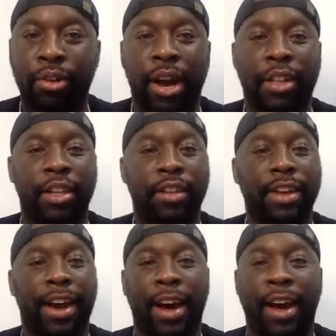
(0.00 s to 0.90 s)
got this
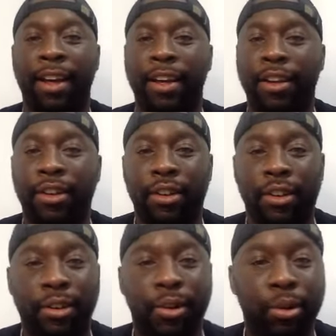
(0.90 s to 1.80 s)
guy
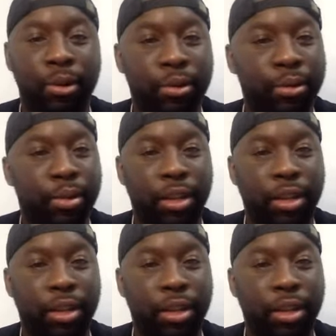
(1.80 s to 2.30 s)
who,